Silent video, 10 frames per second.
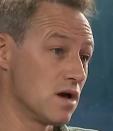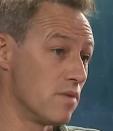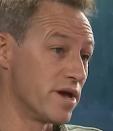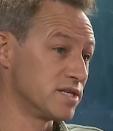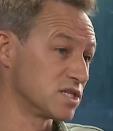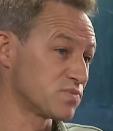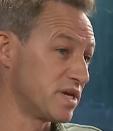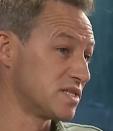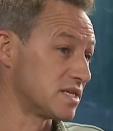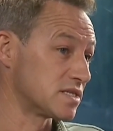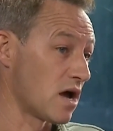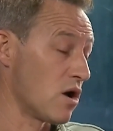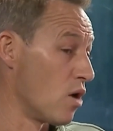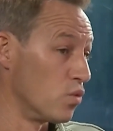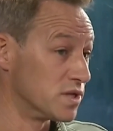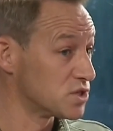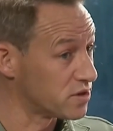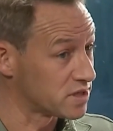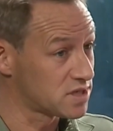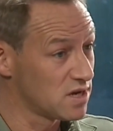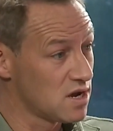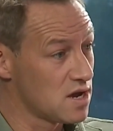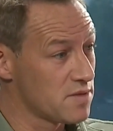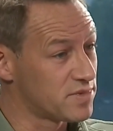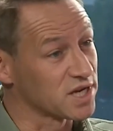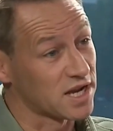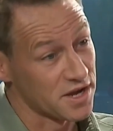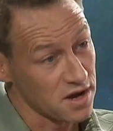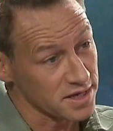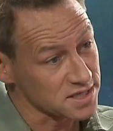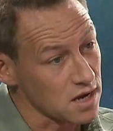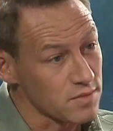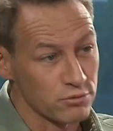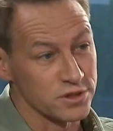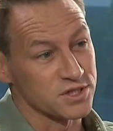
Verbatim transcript: amazing species. I wouldn't do it particularly at night time. I wouldn't